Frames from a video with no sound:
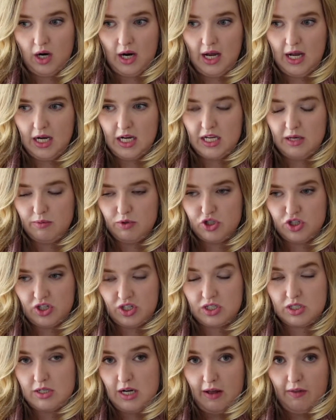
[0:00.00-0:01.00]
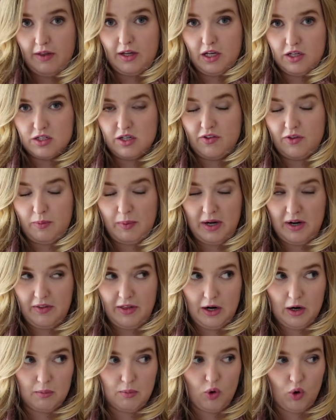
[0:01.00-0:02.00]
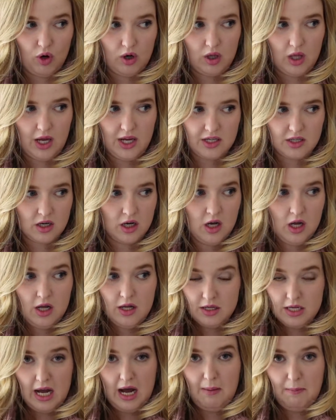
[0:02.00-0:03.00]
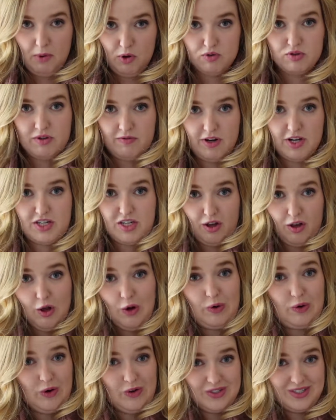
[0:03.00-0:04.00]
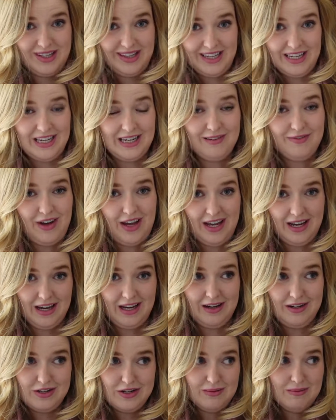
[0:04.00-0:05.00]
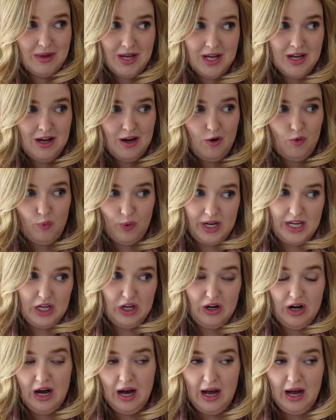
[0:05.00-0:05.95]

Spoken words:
And he was just telling us on the way to the airport, like, yeah, most of us locals leave and we